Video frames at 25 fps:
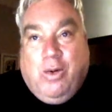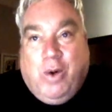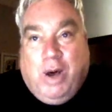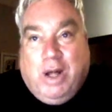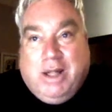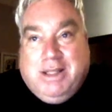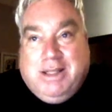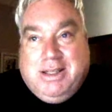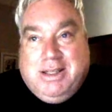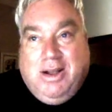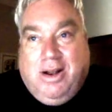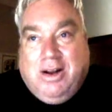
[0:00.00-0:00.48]

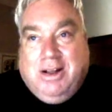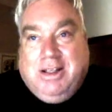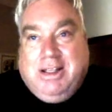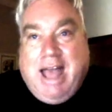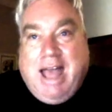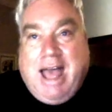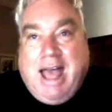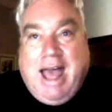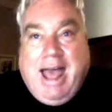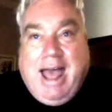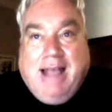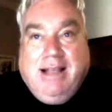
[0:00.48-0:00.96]
What's our
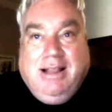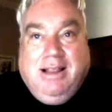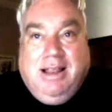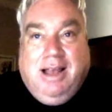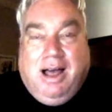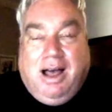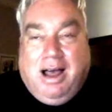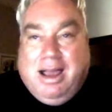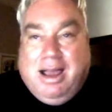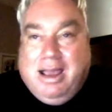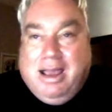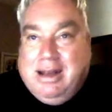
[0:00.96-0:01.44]

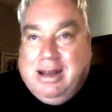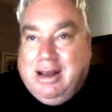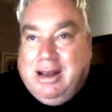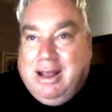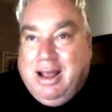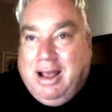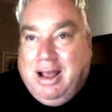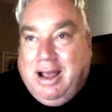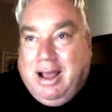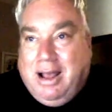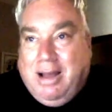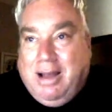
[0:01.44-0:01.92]

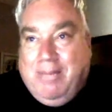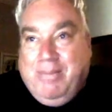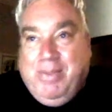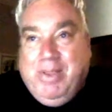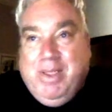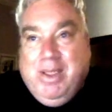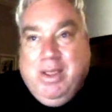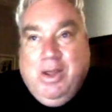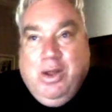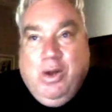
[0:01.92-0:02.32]
tagline?